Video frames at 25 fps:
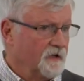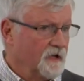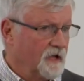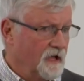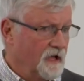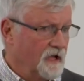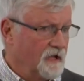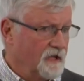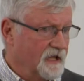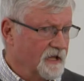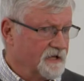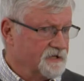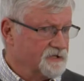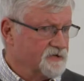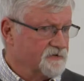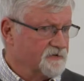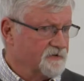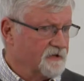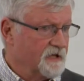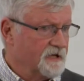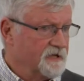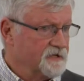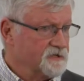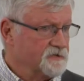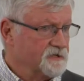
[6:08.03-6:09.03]

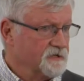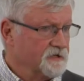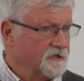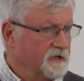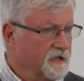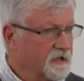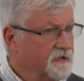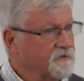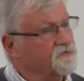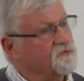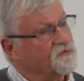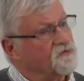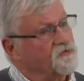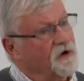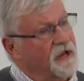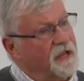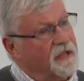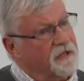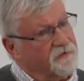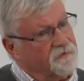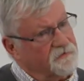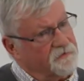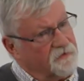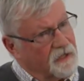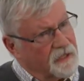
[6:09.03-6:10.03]
legislation gets
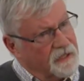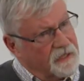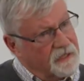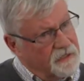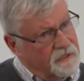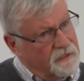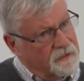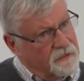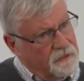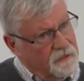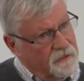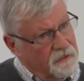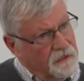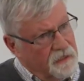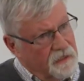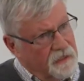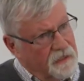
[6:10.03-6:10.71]
translated